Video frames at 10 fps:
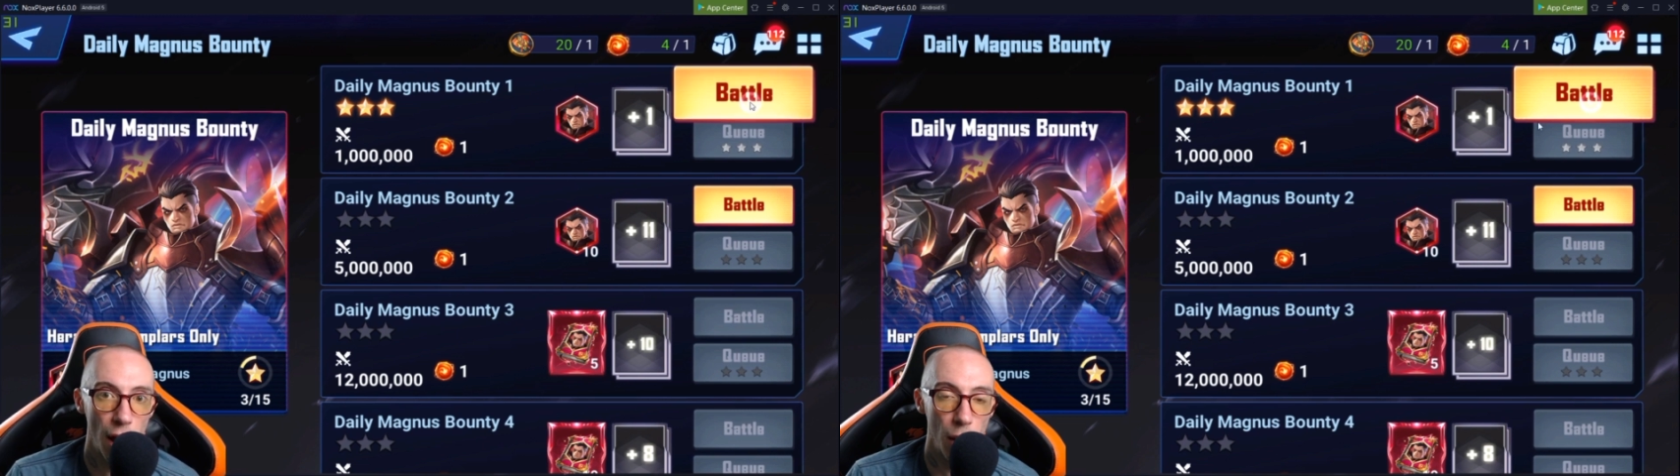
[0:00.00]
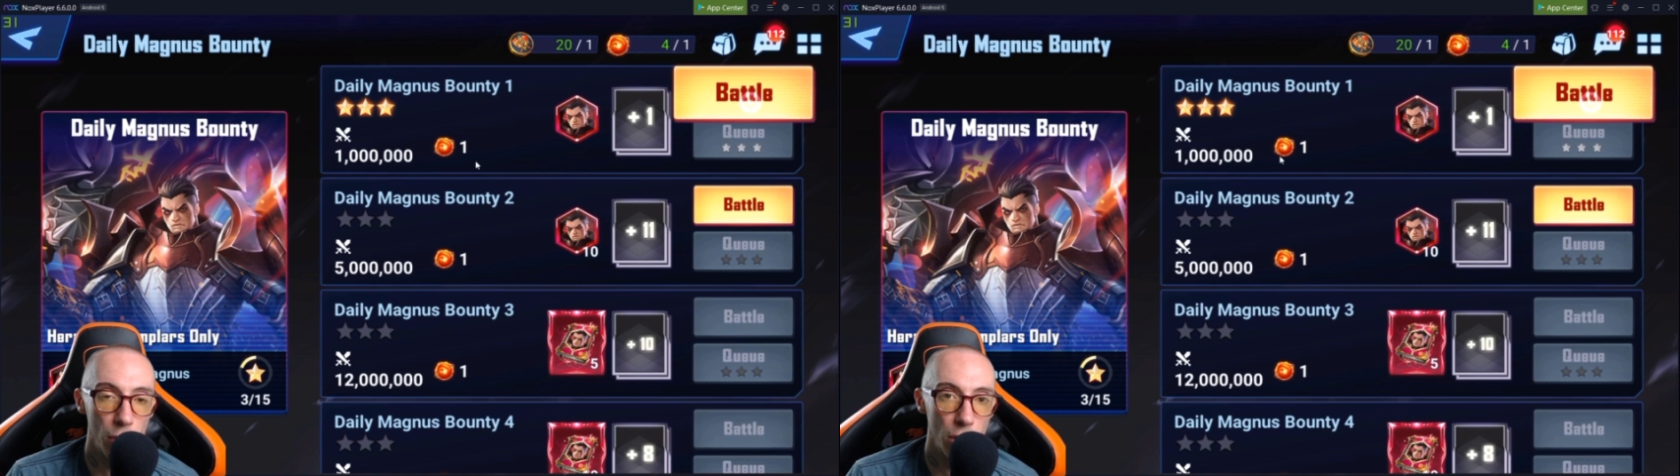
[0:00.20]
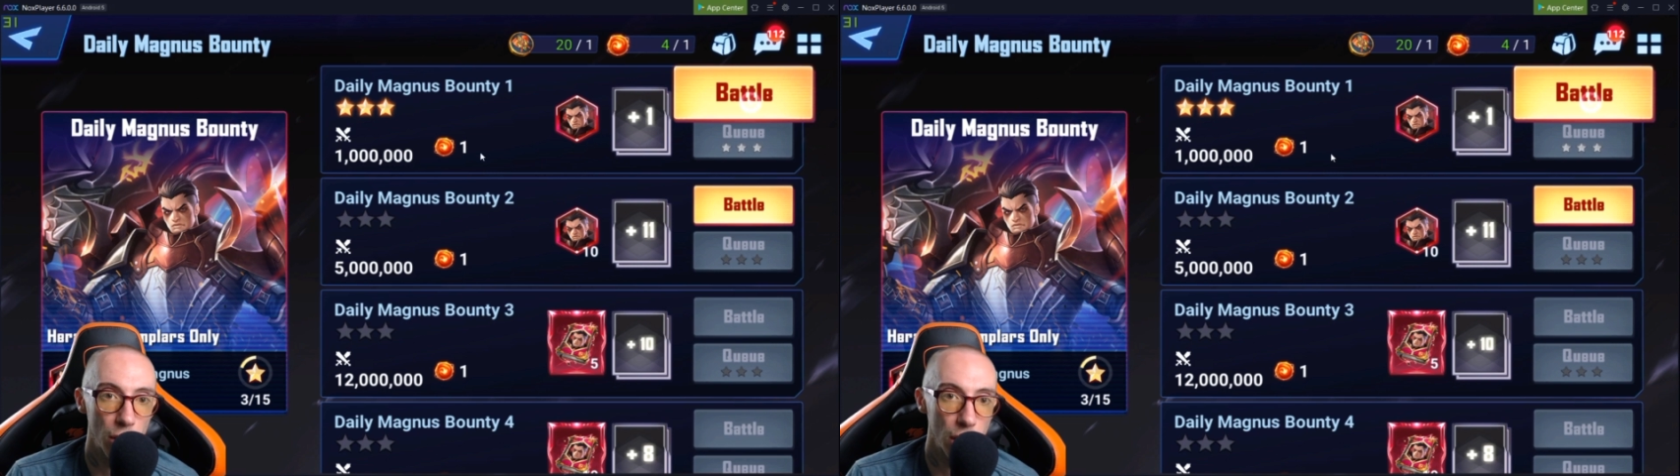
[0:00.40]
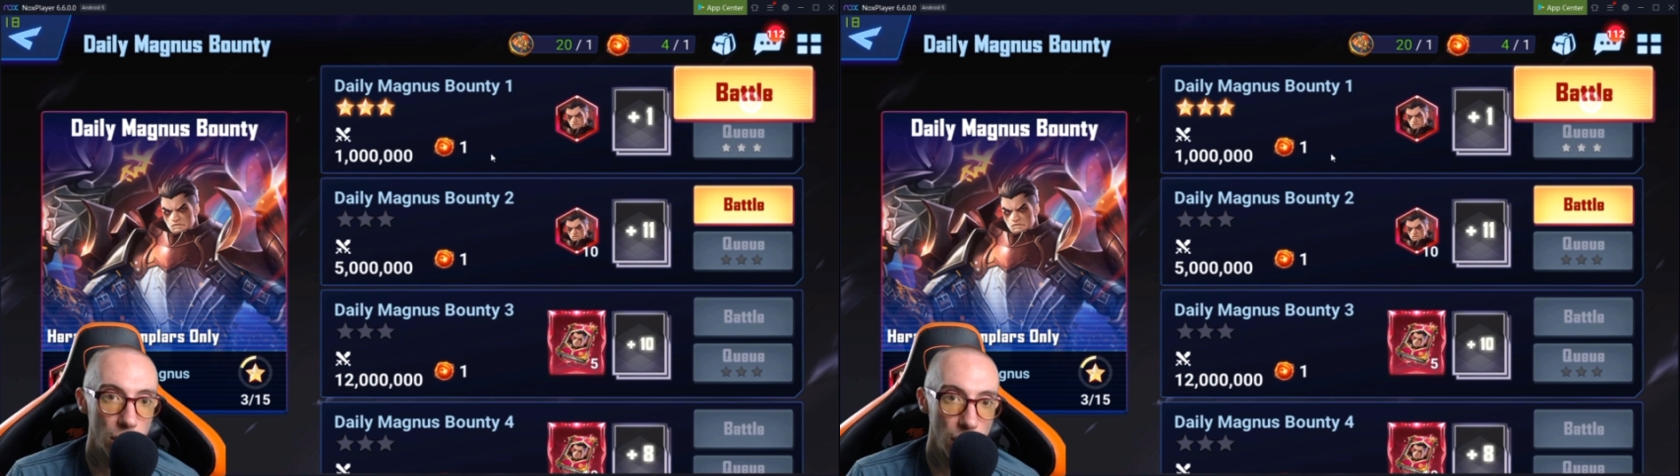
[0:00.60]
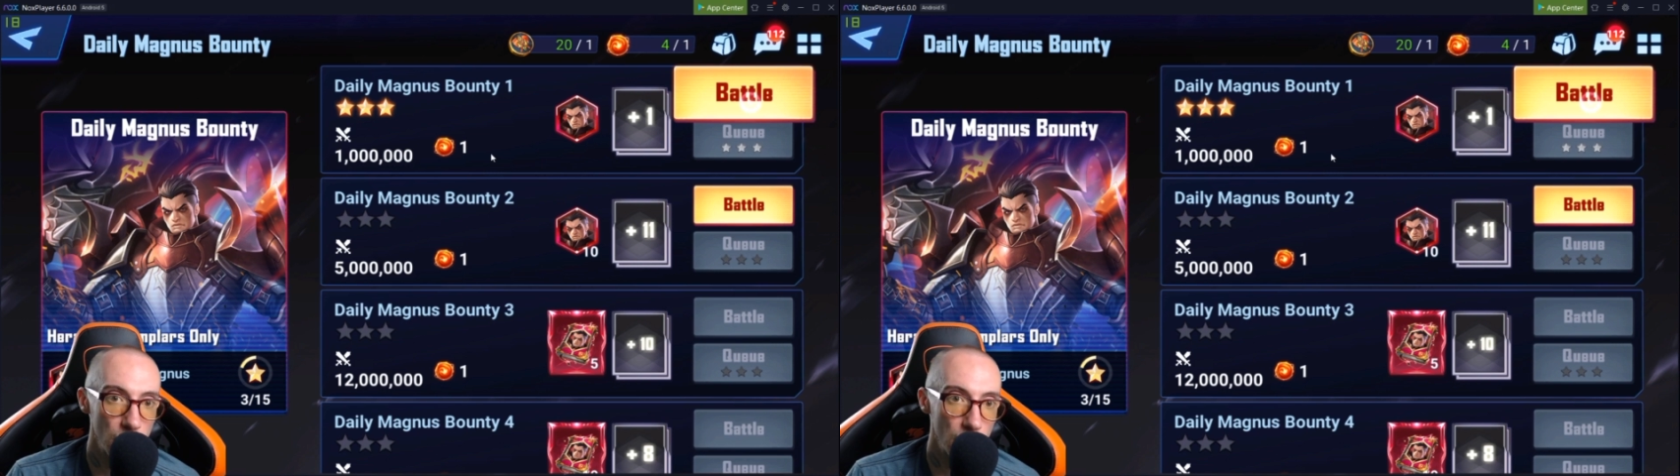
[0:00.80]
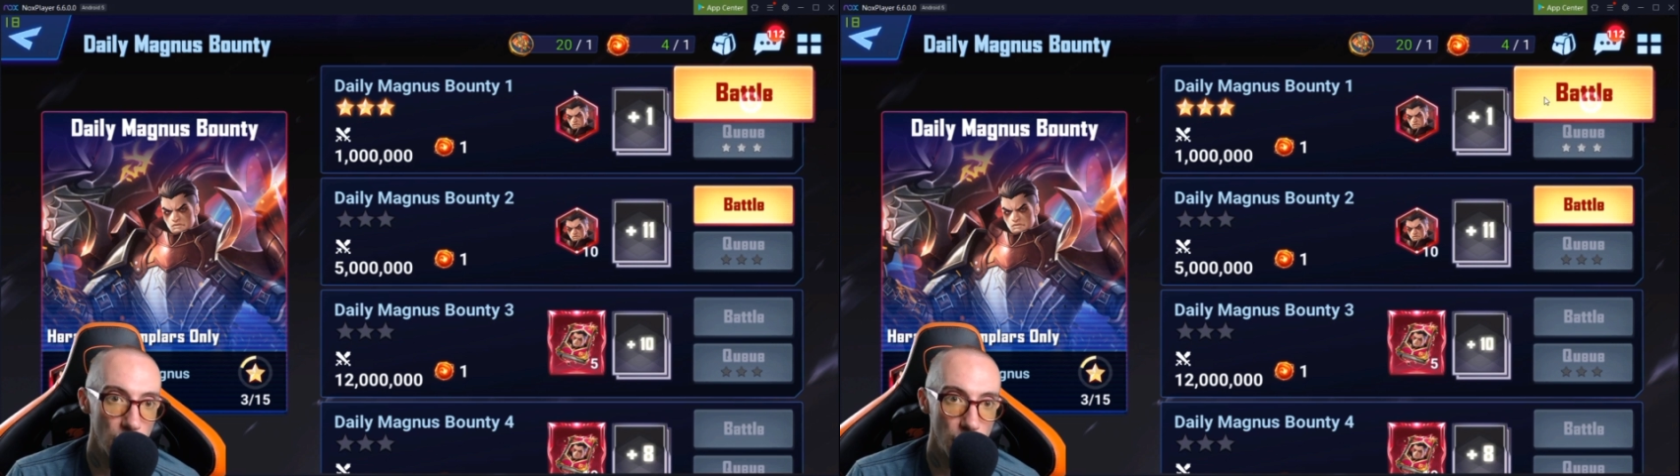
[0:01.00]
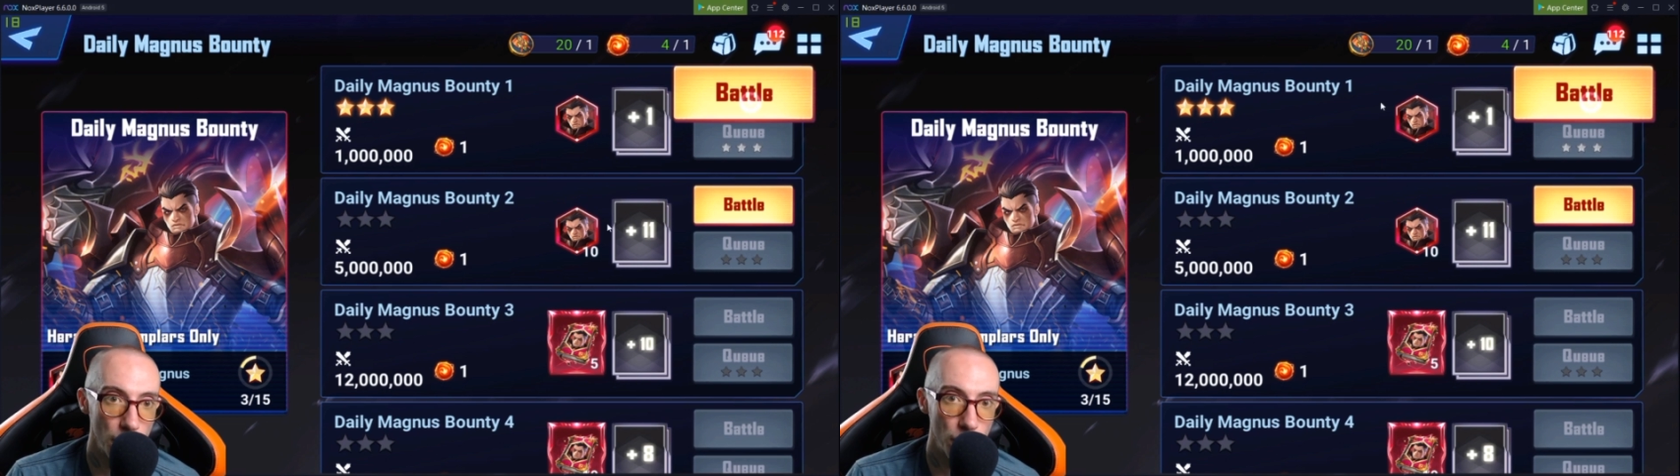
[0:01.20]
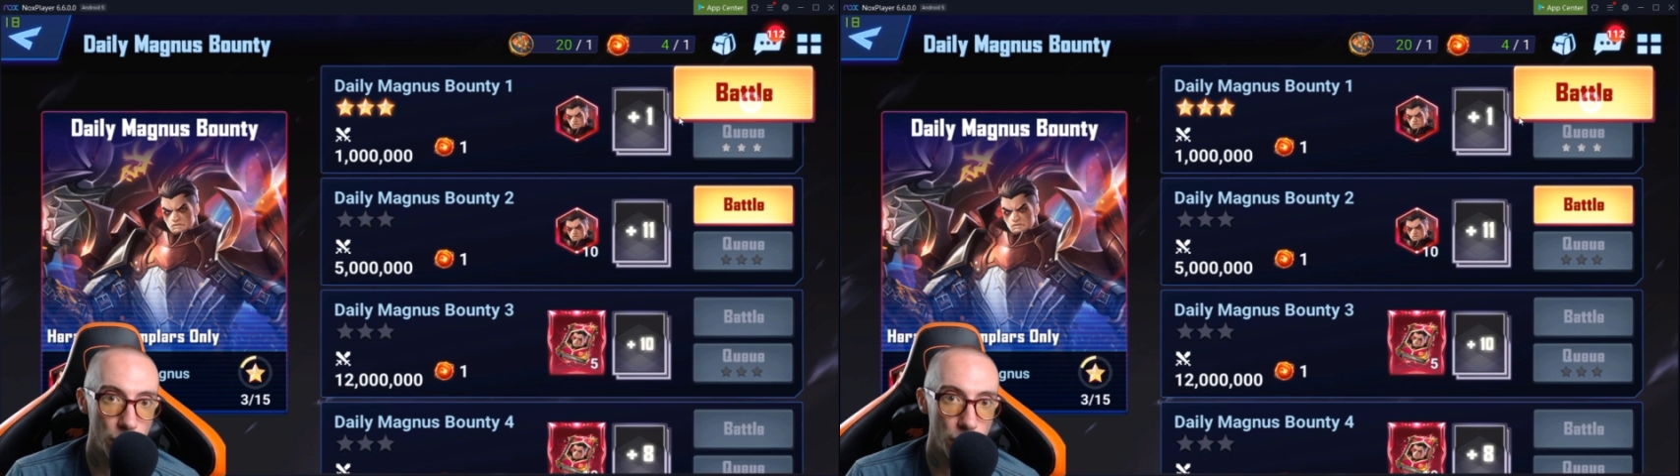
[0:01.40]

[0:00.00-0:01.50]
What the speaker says: and we look at the